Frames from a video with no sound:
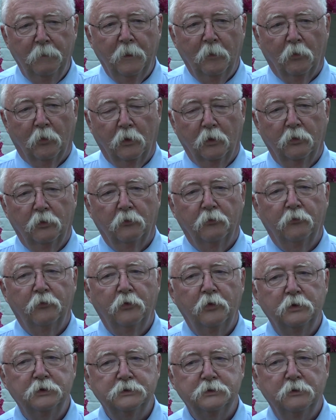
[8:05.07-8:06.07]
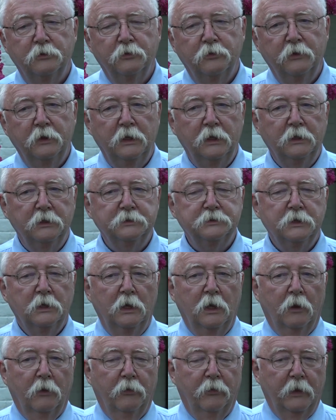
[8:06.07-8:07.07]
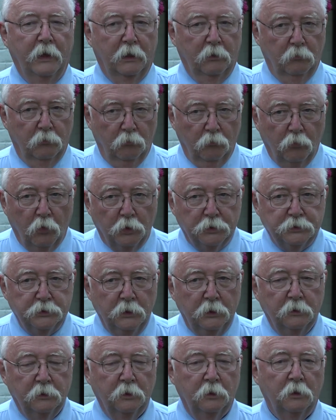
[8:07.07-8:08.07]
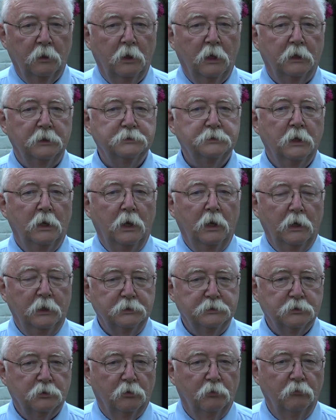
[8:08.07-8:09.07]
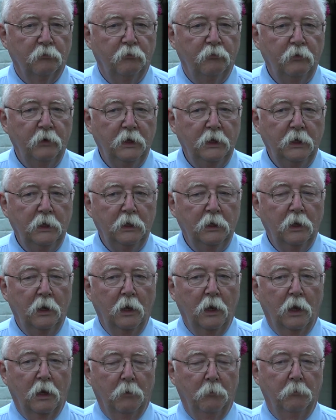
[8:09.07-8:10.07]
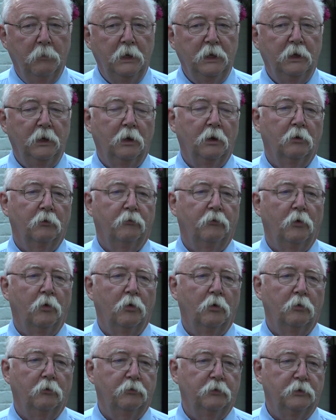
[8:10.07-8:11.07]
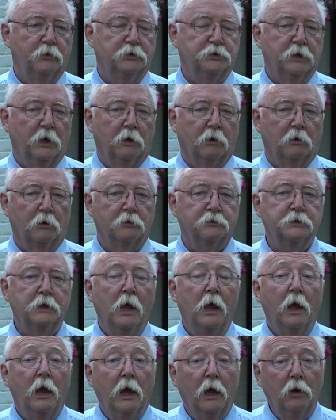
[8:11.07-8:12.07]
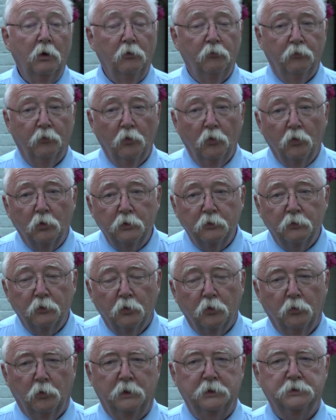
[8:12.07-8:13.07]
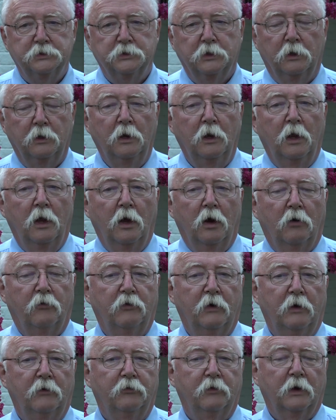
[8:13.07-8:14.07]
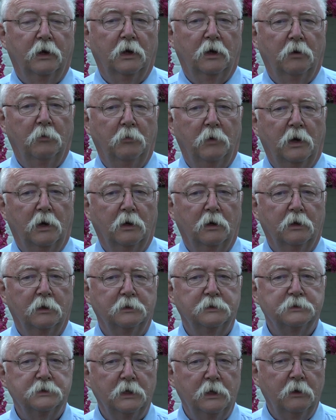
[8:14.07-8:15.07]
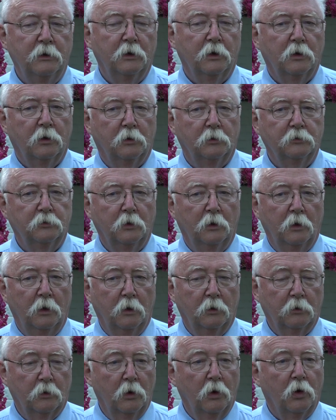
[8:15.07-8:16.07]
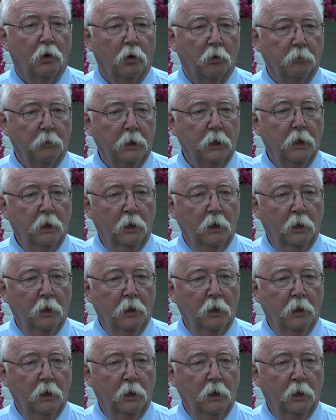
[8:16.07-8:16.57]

one of the first things that Washington does is convene a meeting of all of his generals. And of course the question of African Americans in the Continental Army